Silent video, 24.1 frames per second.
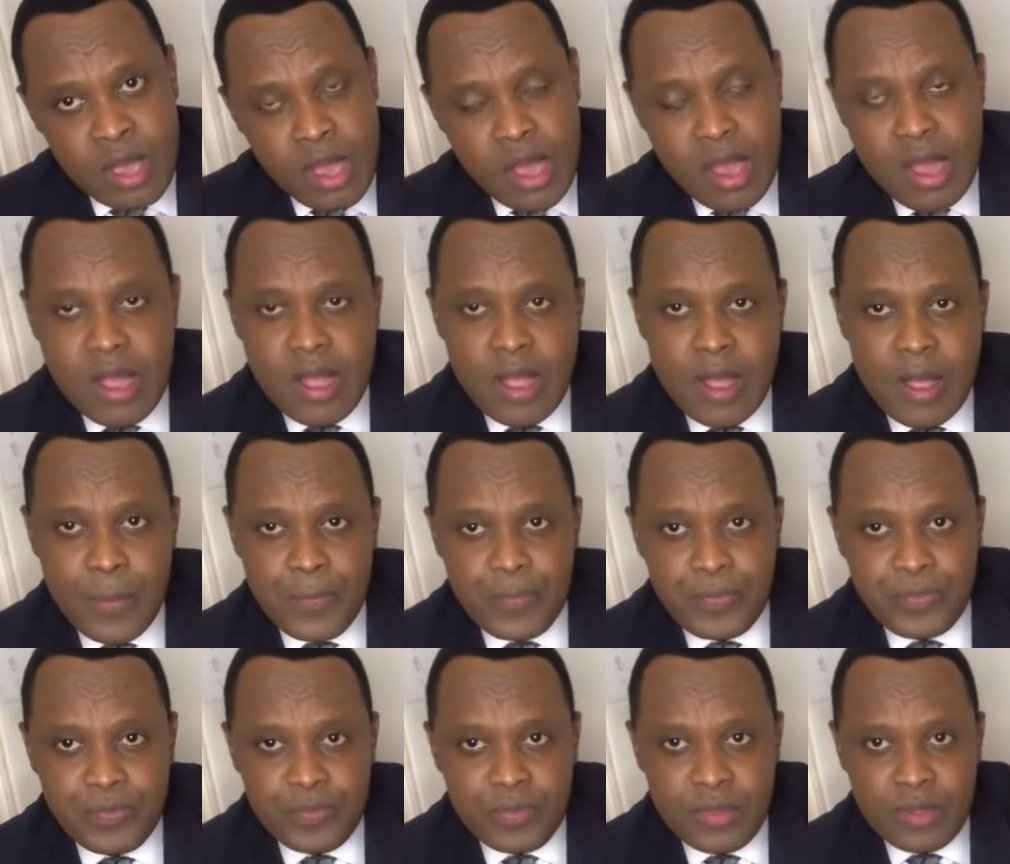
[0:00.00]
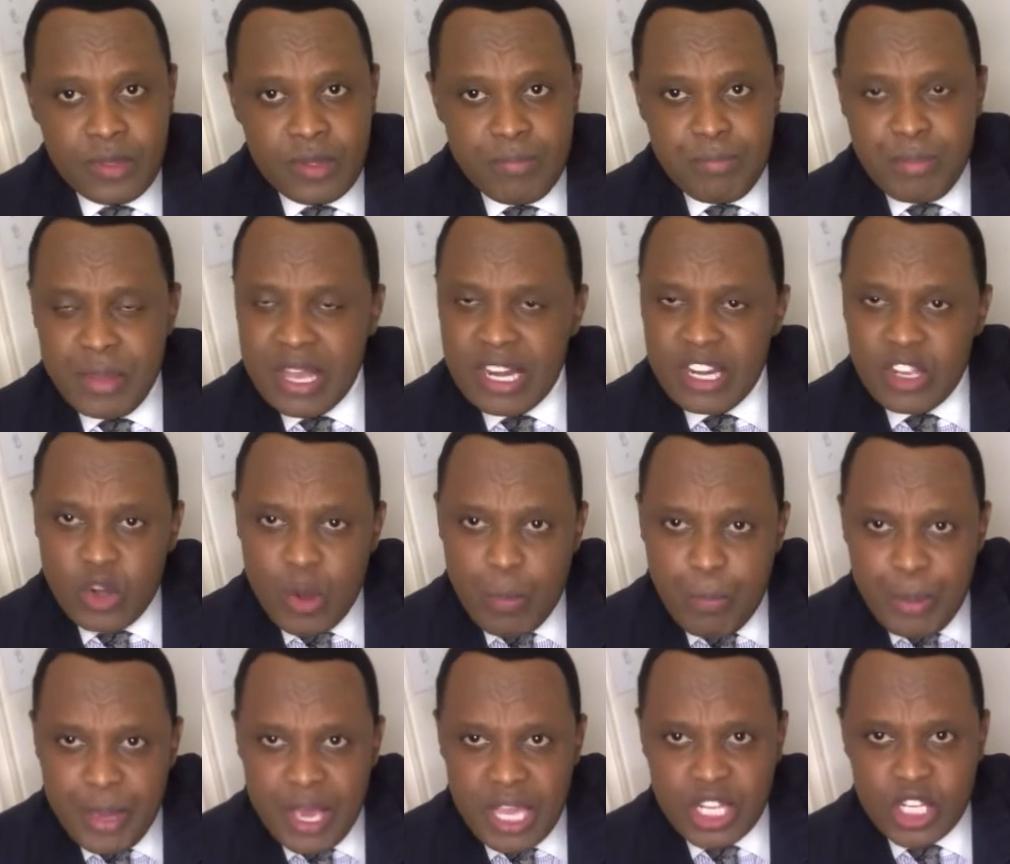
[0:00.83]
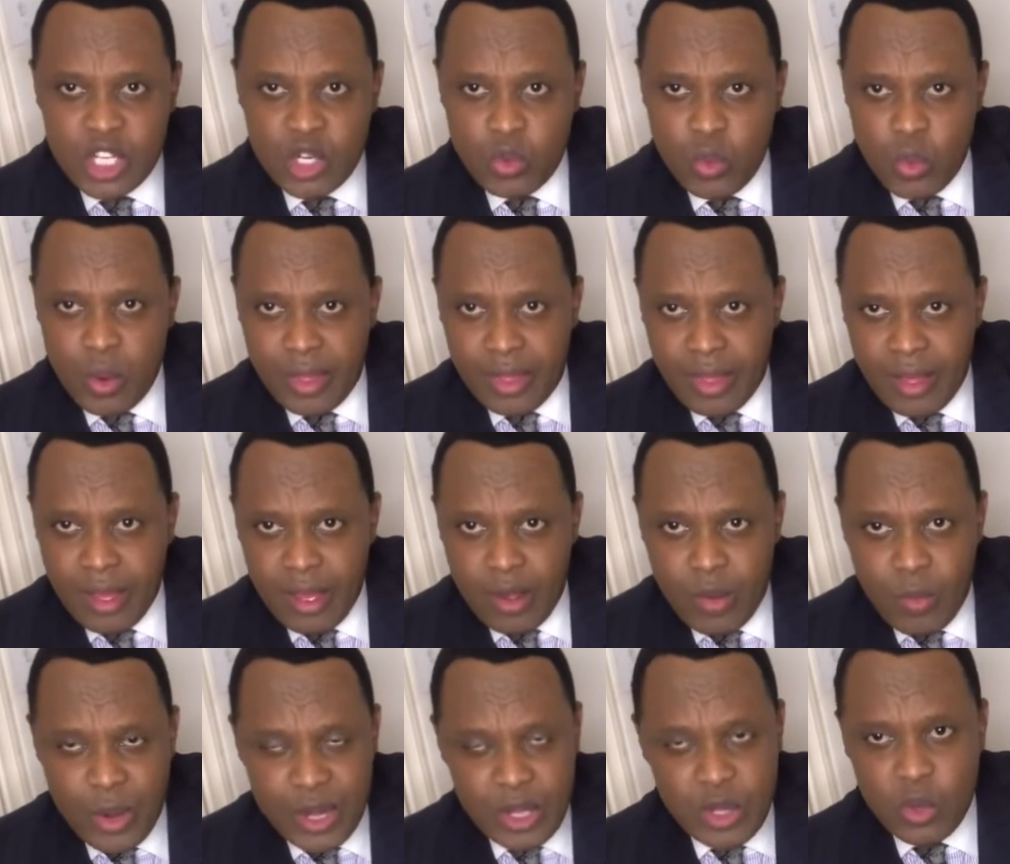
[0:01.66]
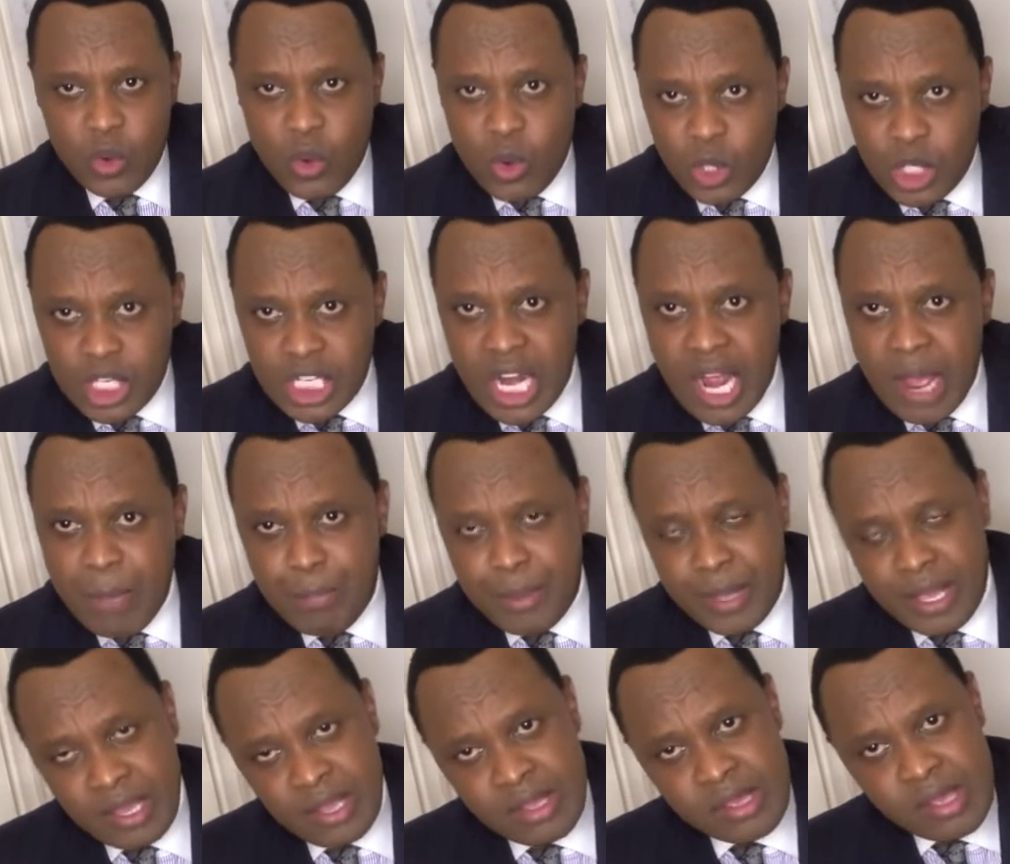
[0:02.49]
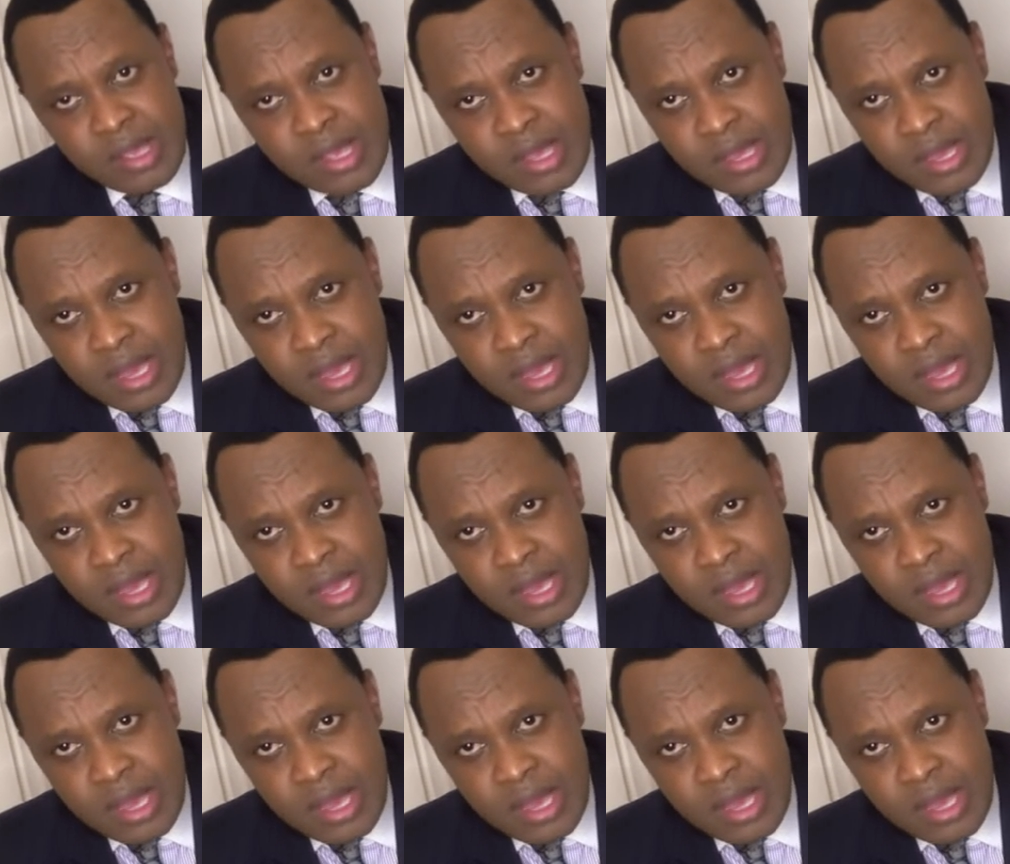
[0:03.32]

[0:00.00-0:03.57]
Be a little patient with her. When you go shopping,